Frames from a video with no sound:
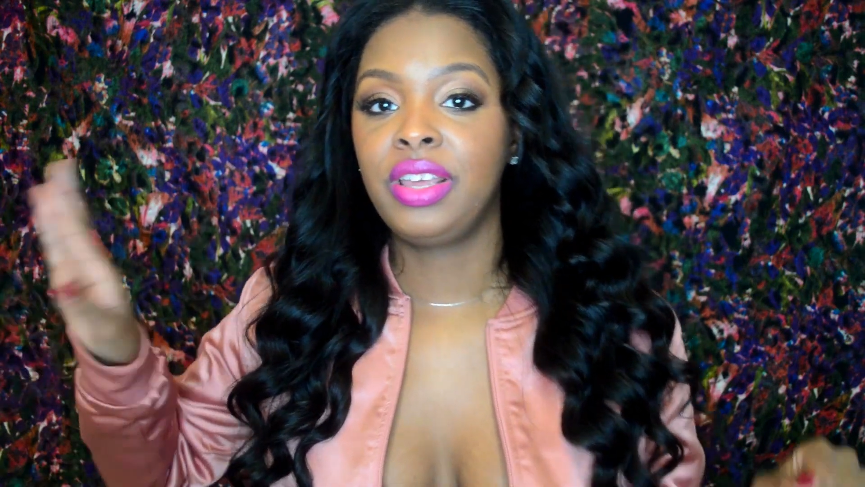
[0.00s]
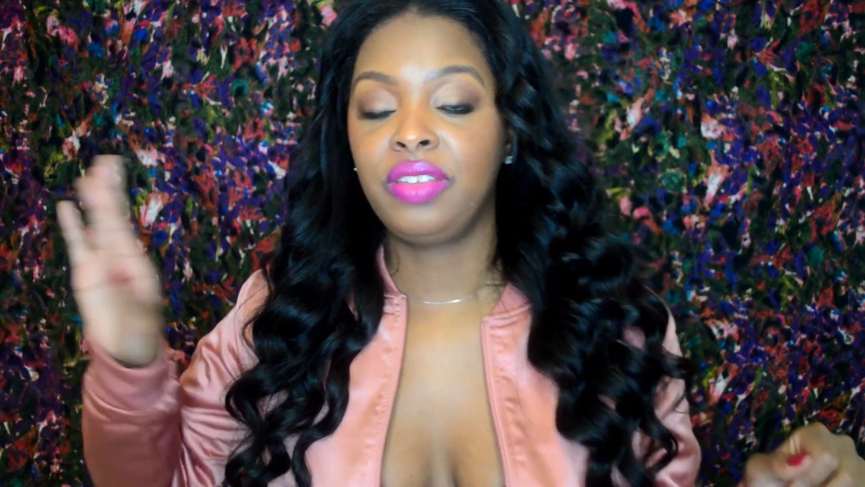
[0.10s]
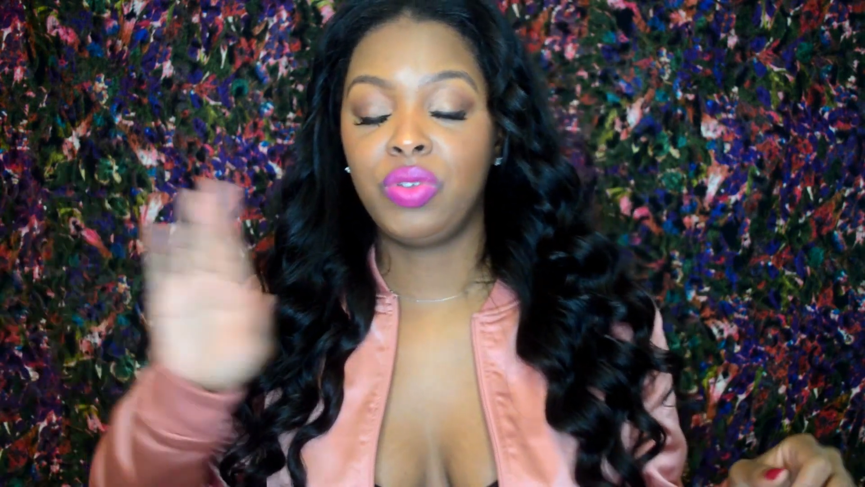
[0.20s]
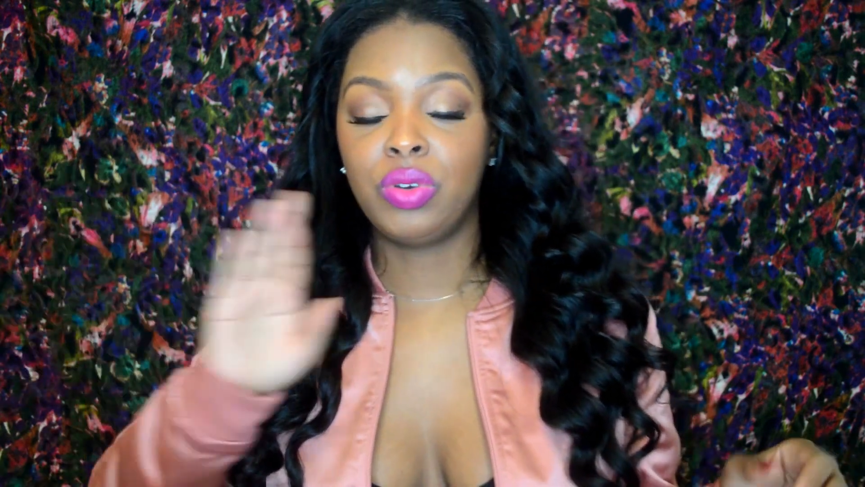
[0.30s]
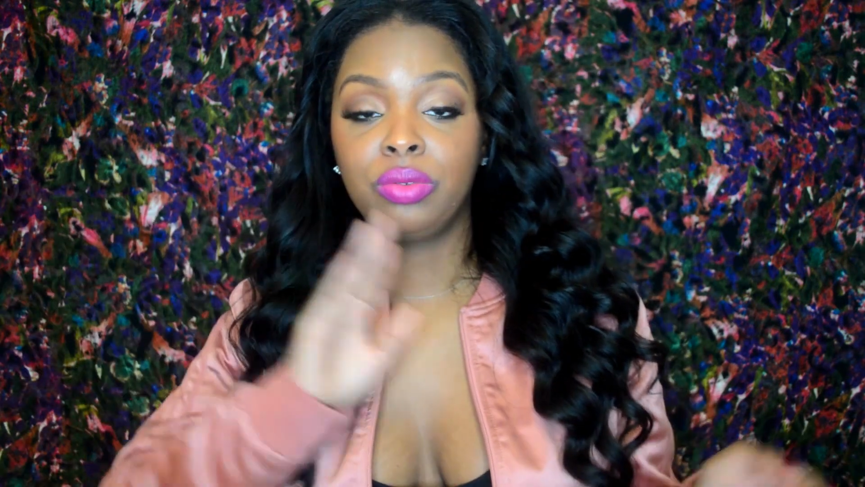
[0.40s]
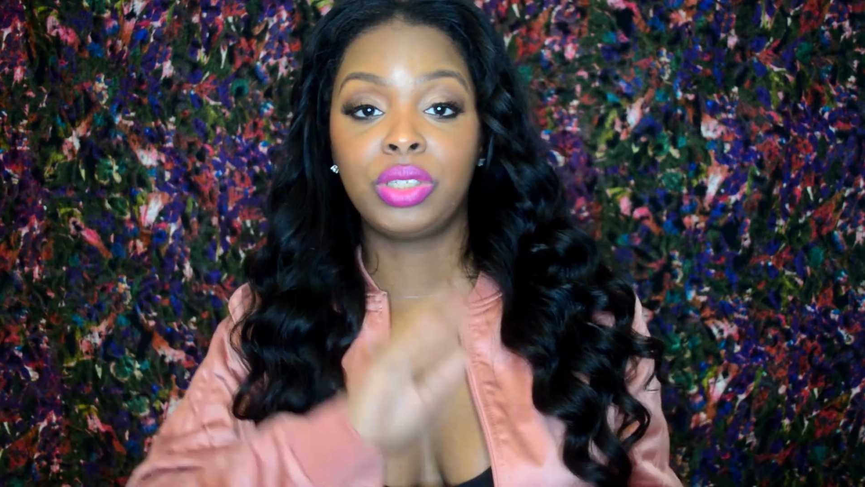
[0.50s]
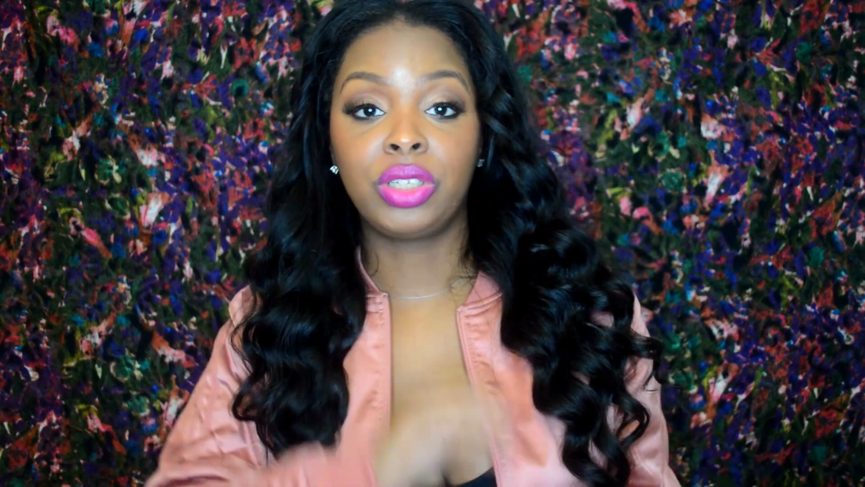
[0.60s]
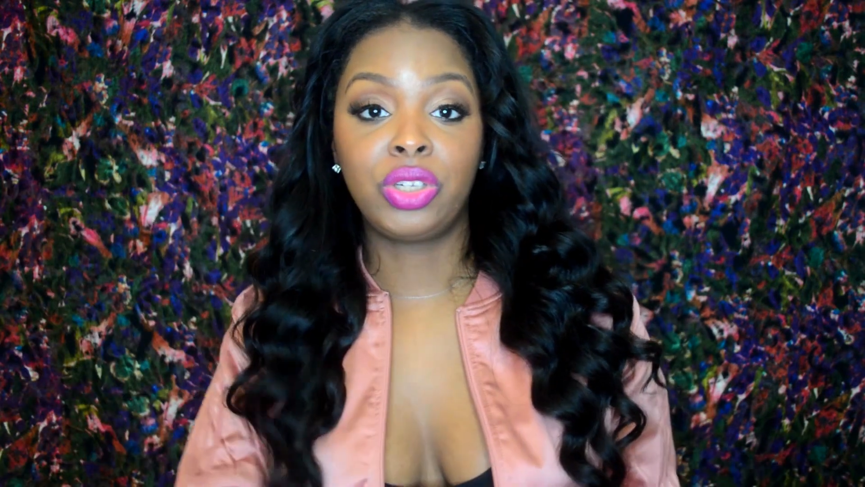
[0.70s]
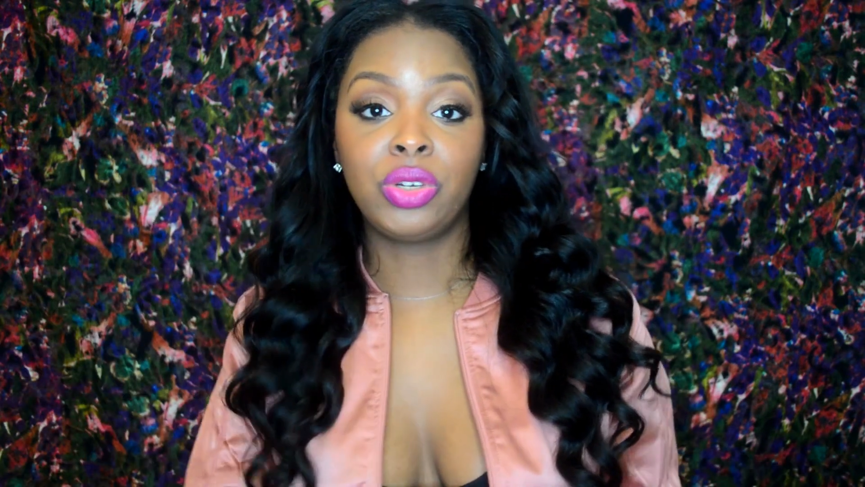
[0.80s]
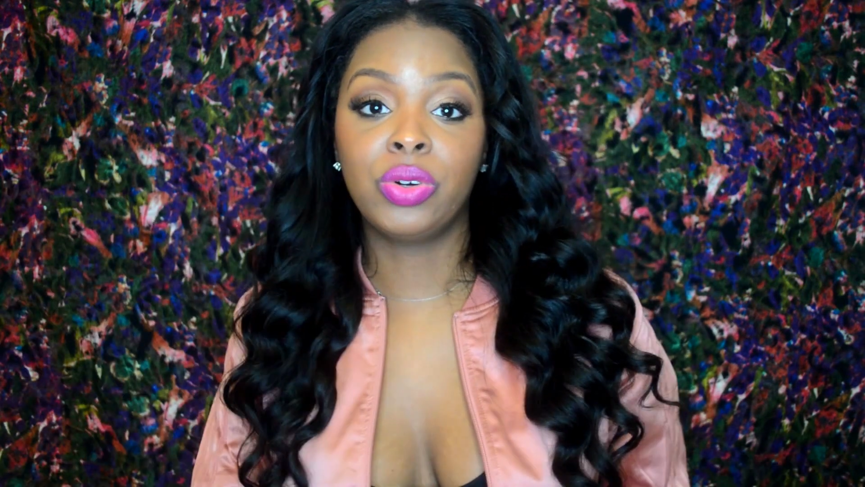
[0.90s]
if you don't
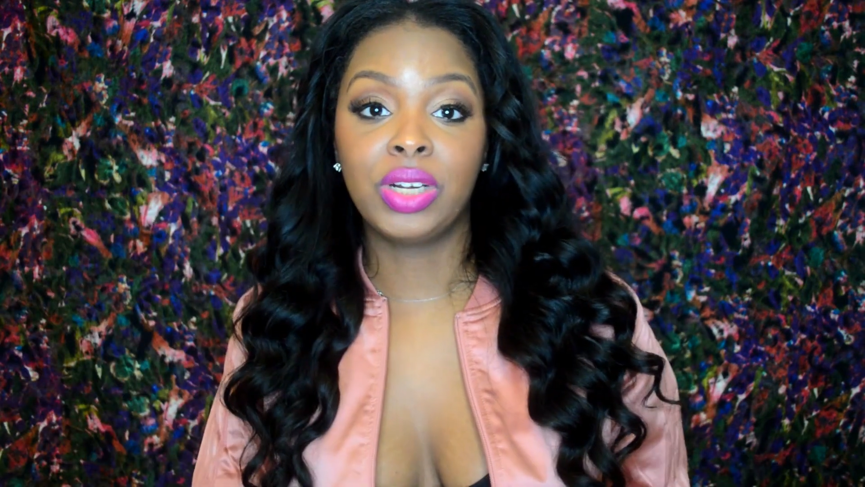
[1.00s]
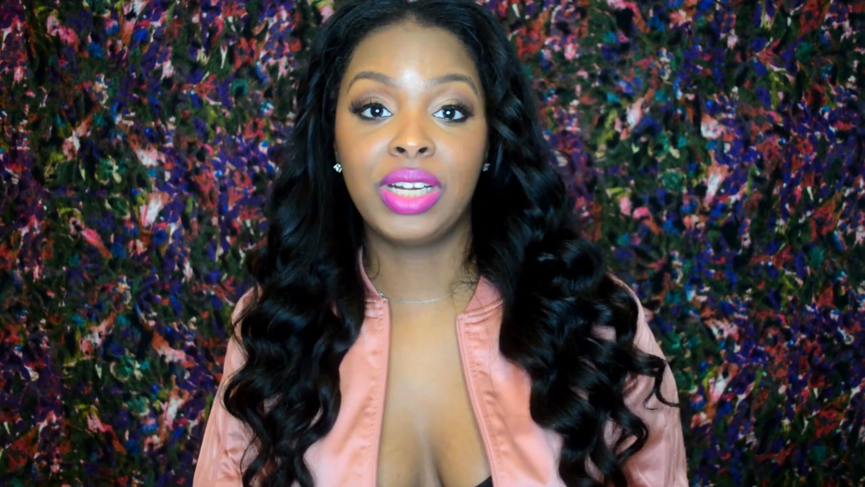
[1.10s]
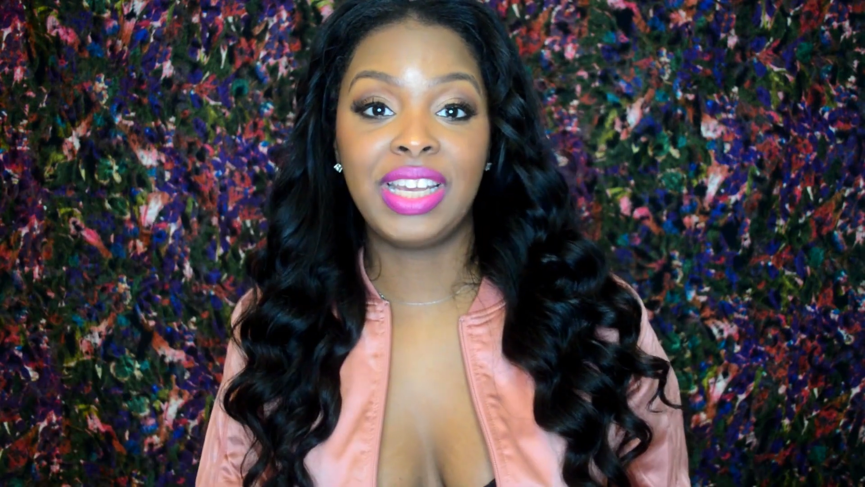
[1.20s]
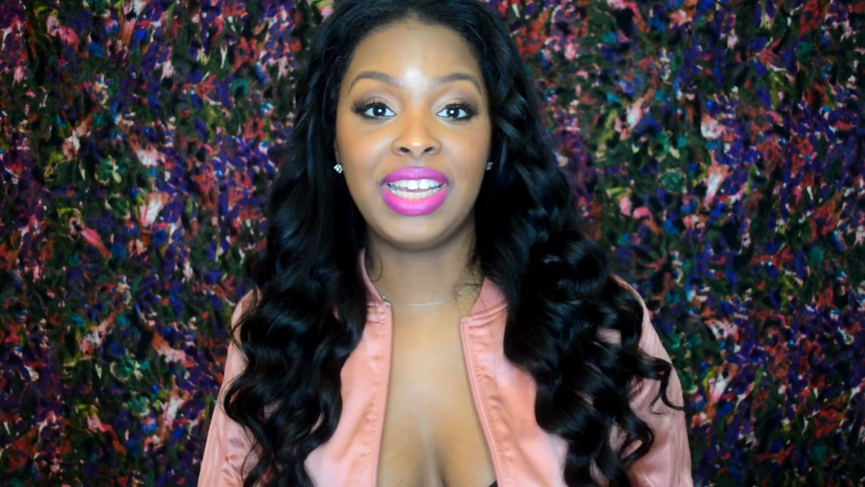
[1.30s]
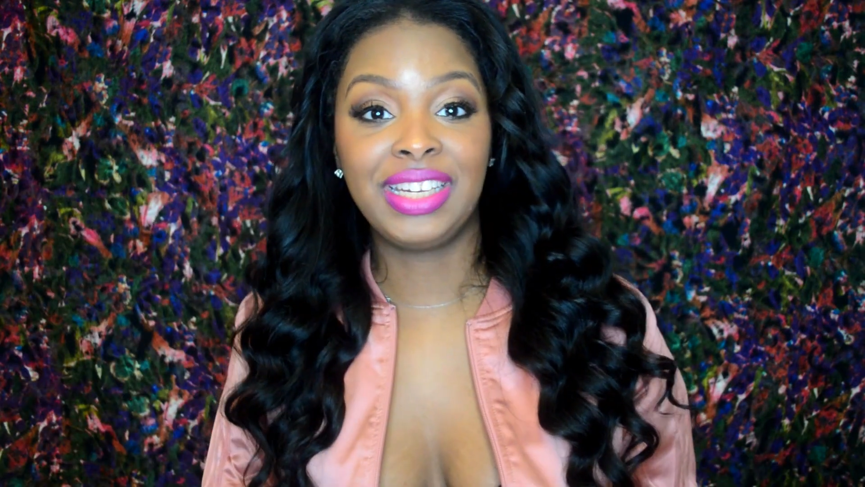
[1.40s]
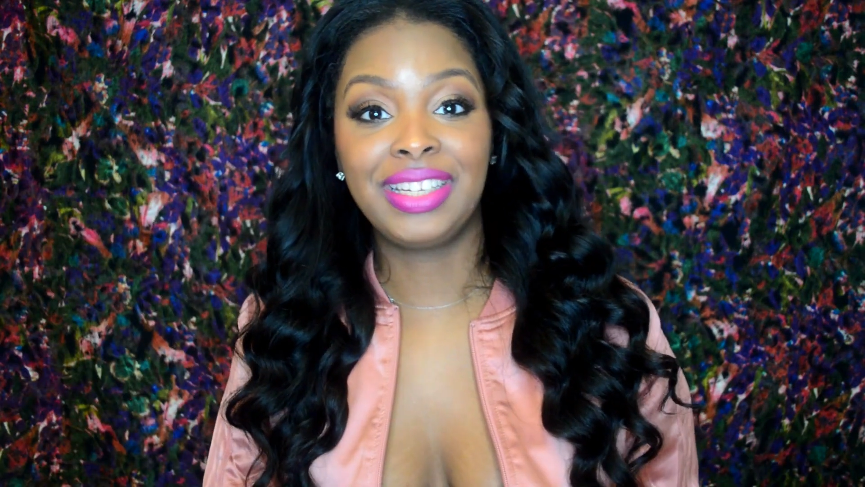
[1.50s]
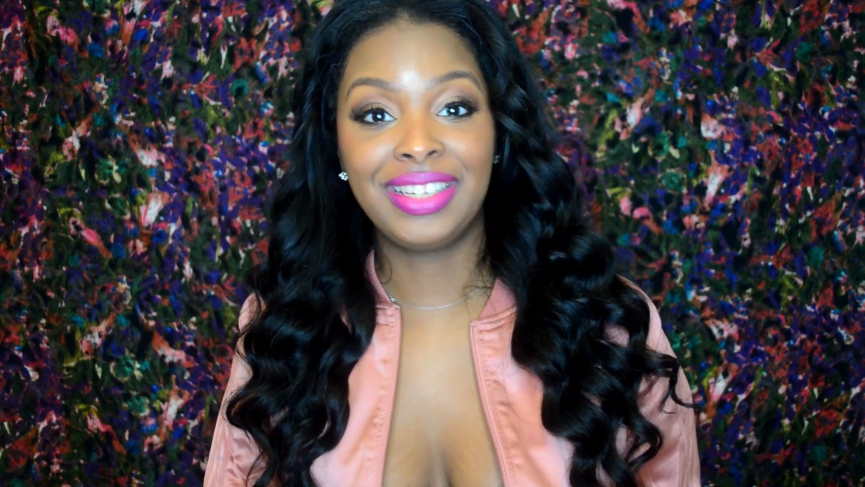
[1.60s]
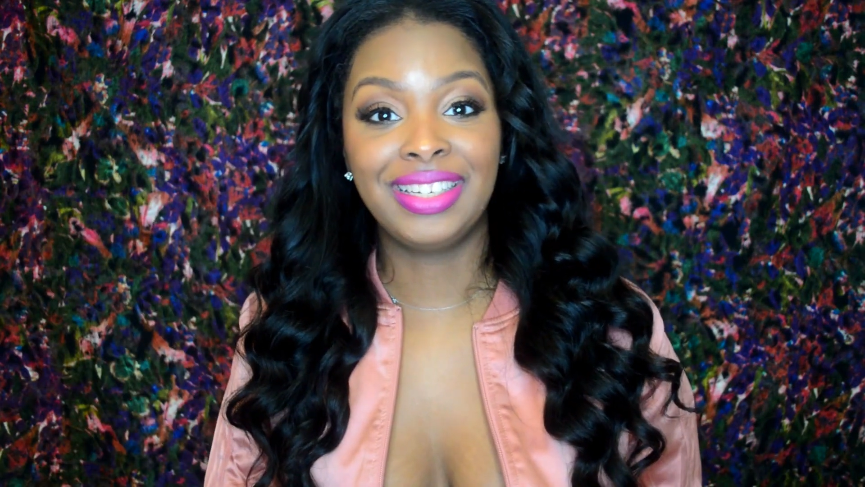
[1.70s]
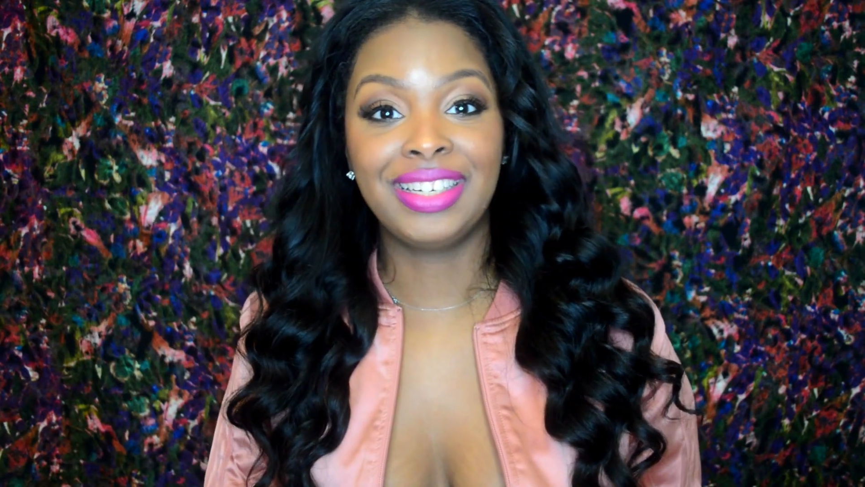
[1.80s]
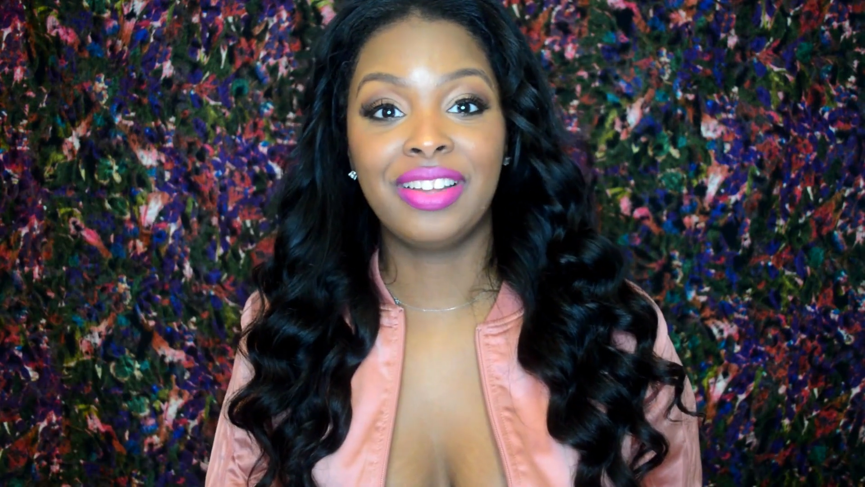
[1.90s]
secure it
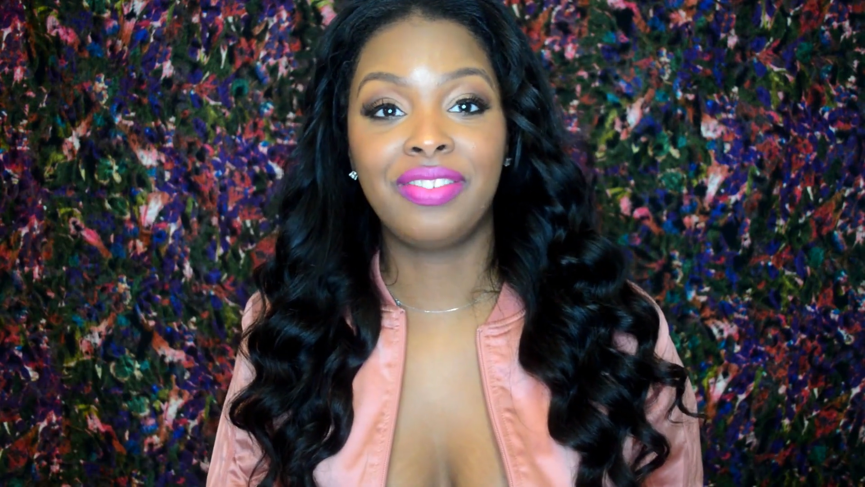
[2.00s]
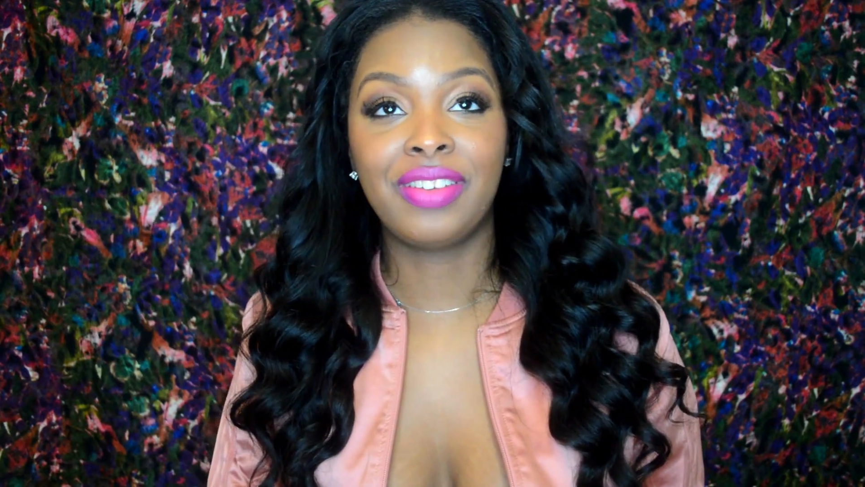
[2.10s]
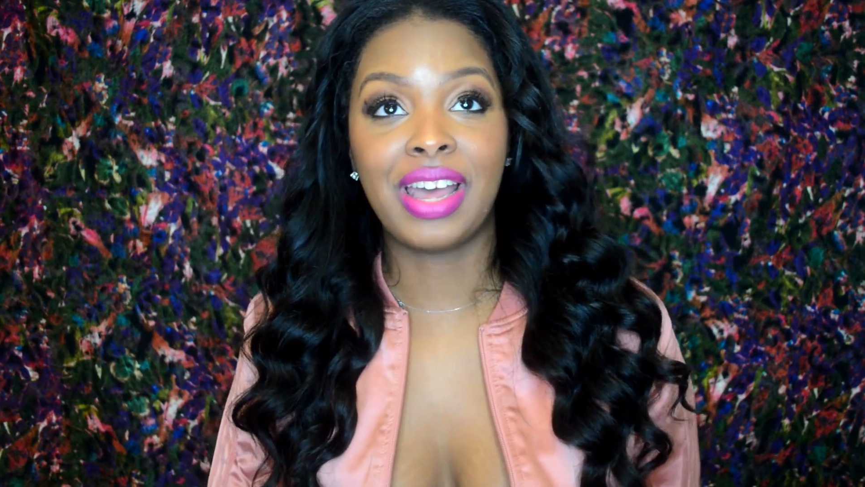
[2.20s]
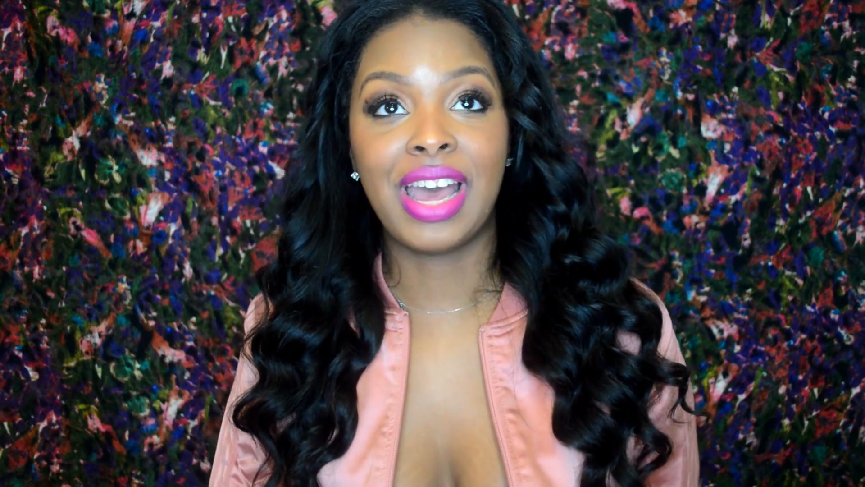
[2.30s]
good enough.